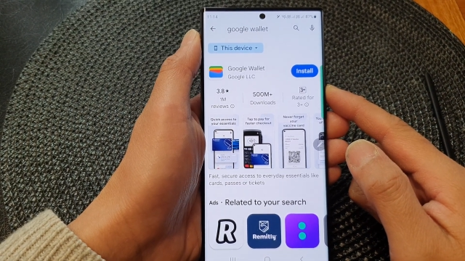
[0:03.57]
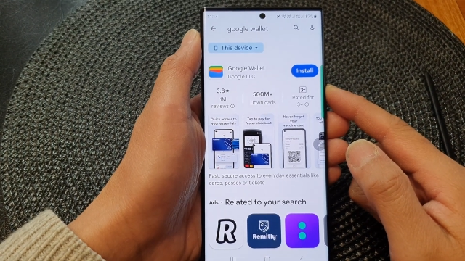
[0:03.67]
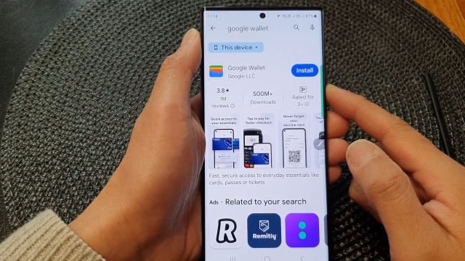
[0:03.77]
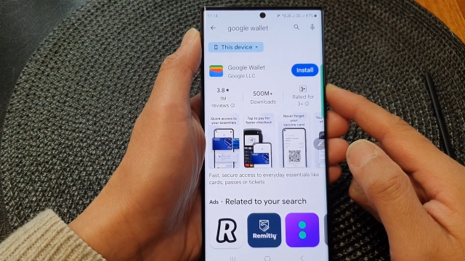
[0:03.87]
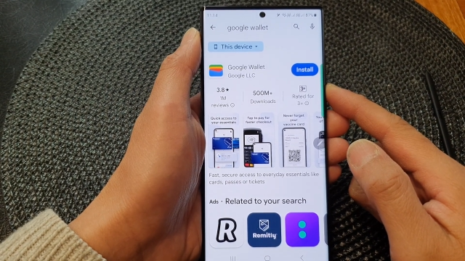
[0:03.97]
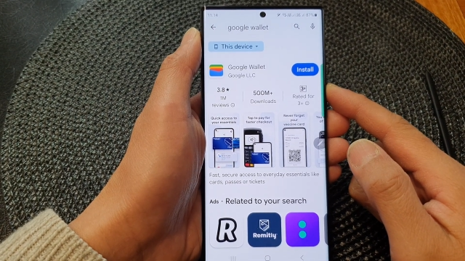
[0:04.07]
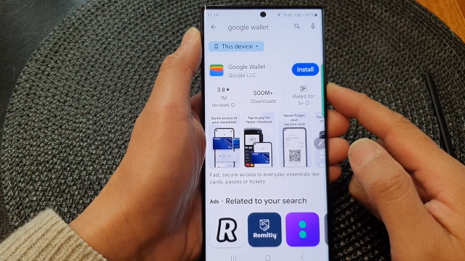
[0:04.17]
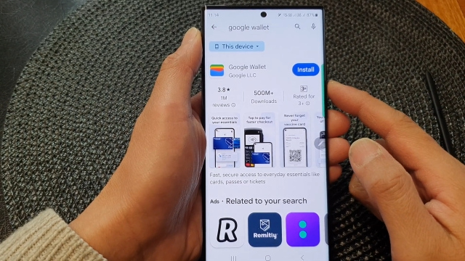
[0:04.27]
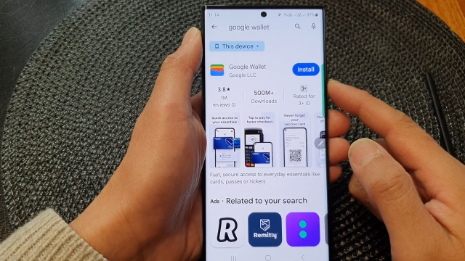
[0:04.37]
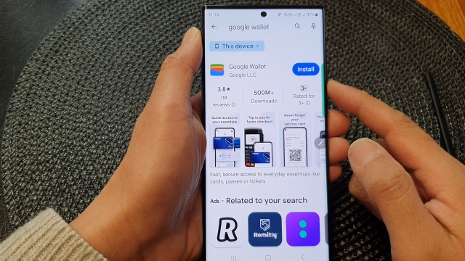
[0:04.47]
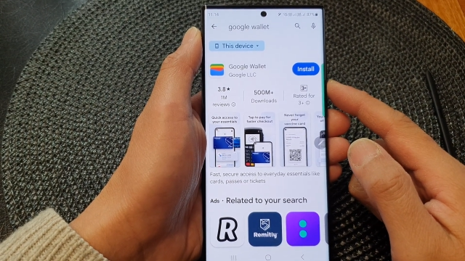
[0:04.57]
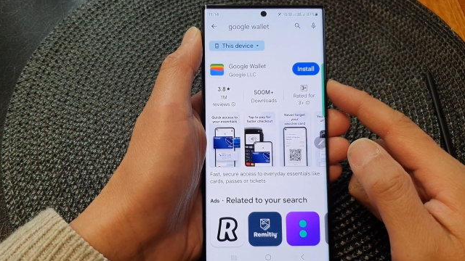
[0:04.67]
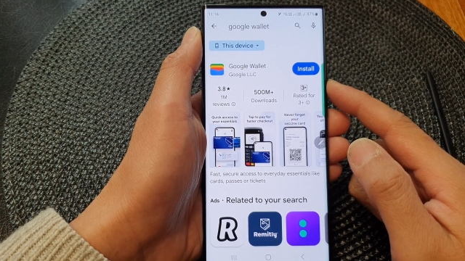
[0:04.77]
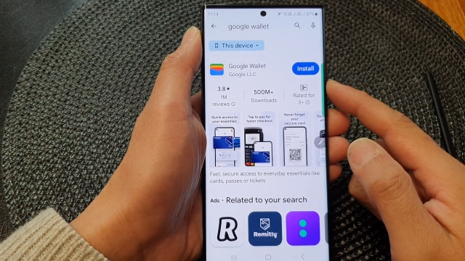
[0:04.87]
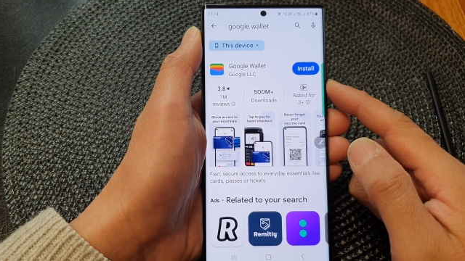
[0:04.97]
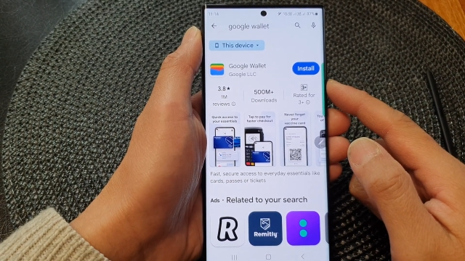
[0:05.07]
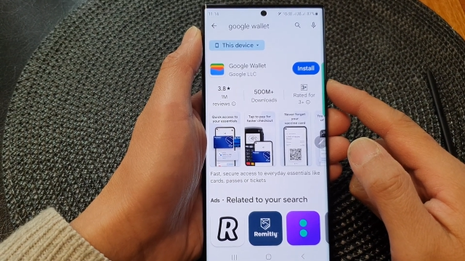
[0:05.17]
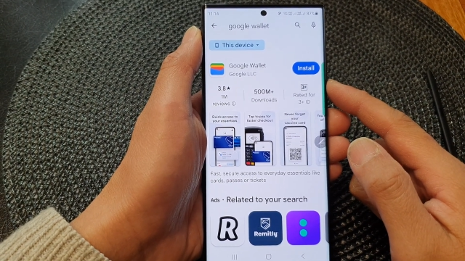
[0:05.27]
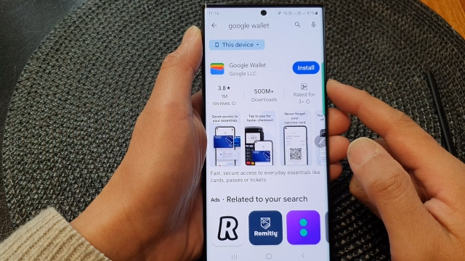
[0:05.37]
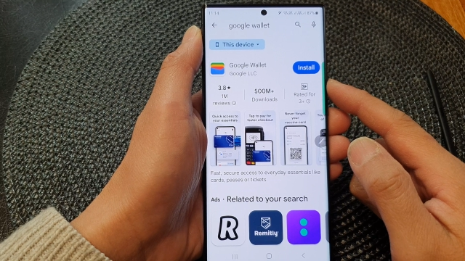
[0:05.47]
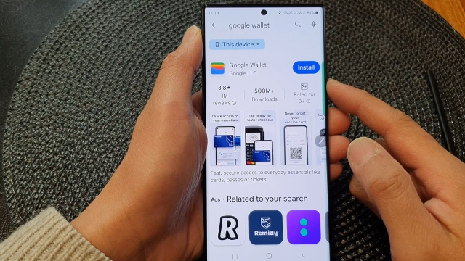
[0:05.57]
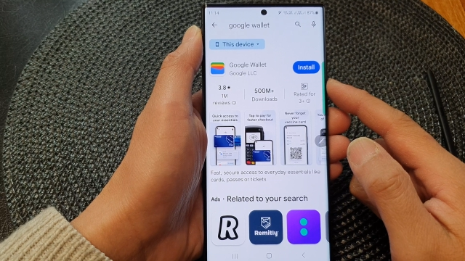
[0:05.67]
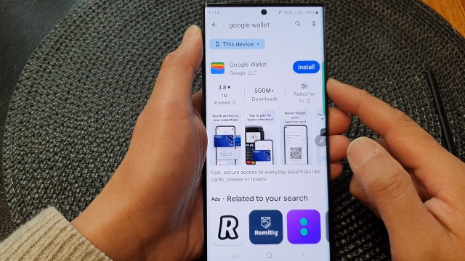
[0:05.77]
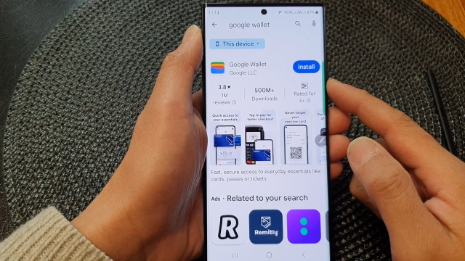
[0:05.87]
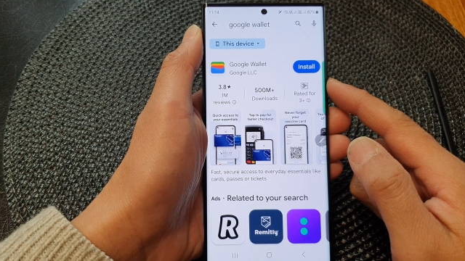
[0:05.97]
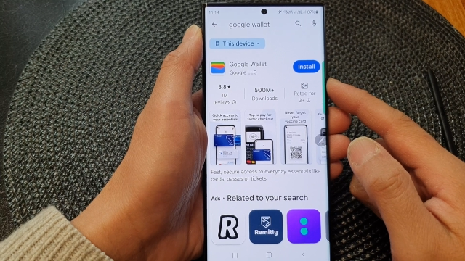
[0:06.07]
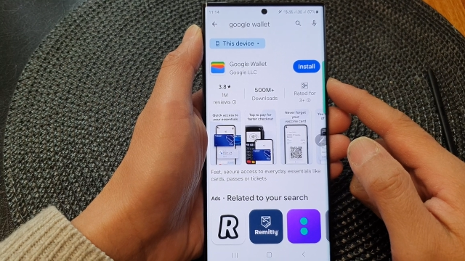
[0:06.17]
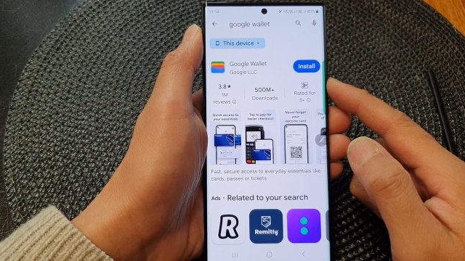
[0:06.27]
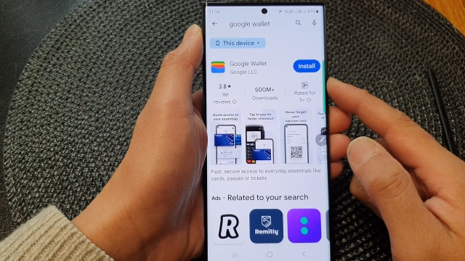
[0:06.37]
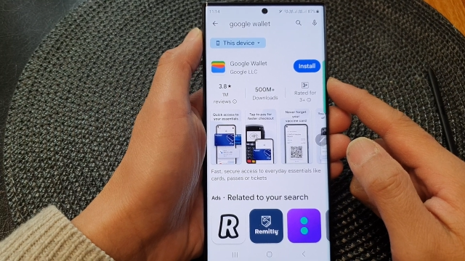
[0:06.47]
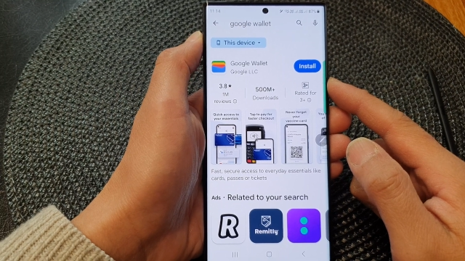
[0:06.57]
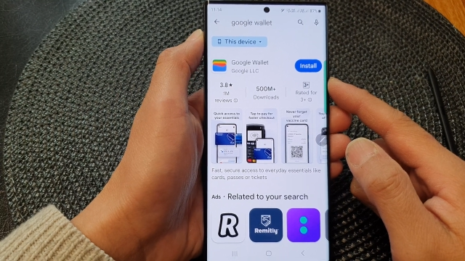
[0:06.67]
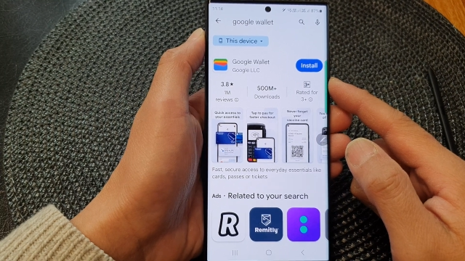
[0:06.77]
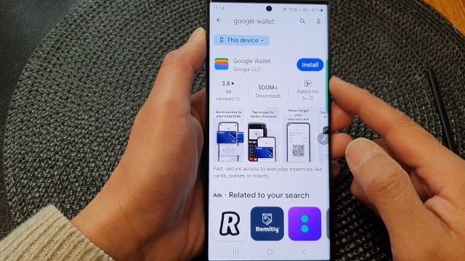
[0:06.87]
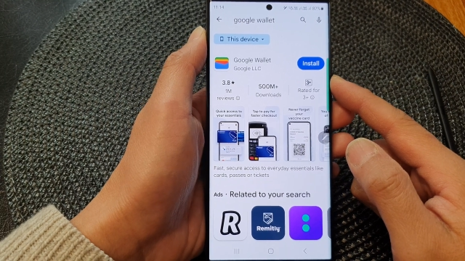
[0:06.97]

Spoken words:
[unreadable: no face in view]